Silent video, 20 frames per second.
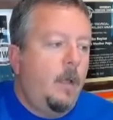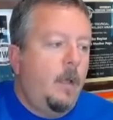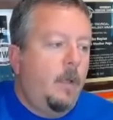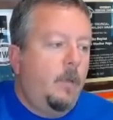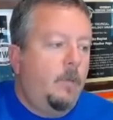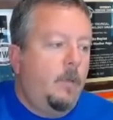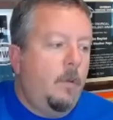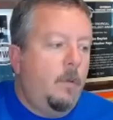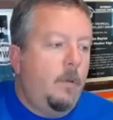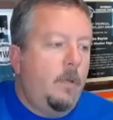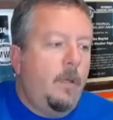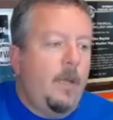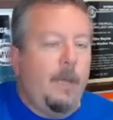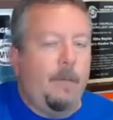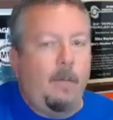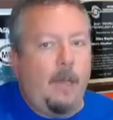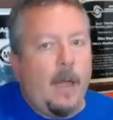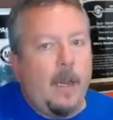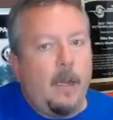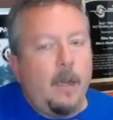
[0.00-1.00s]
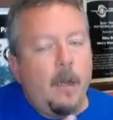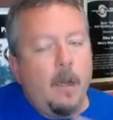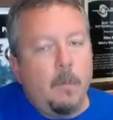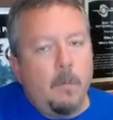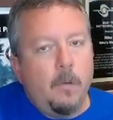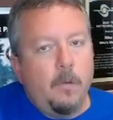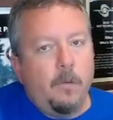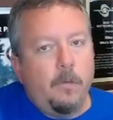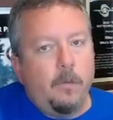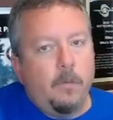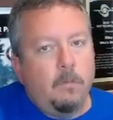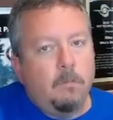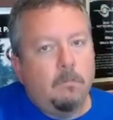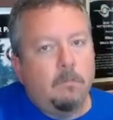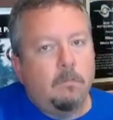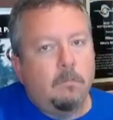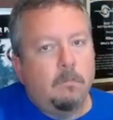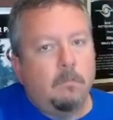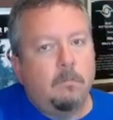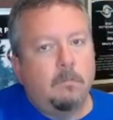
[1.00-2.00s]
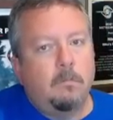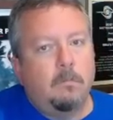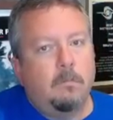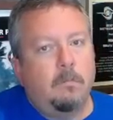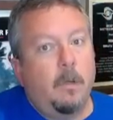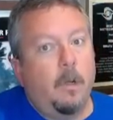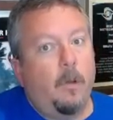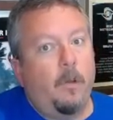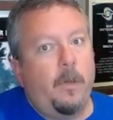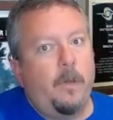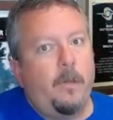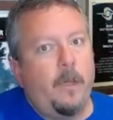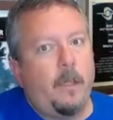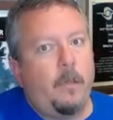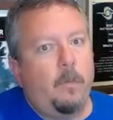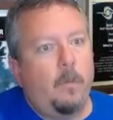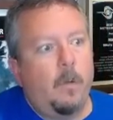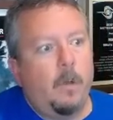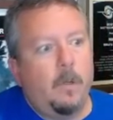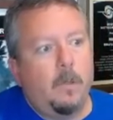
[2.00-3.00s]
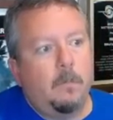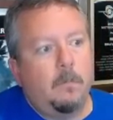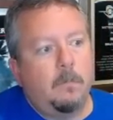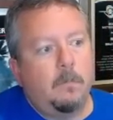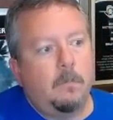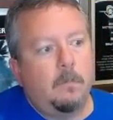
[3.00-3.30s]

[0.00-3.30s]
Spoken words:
So you can have a lot of numbers, but it only takes one.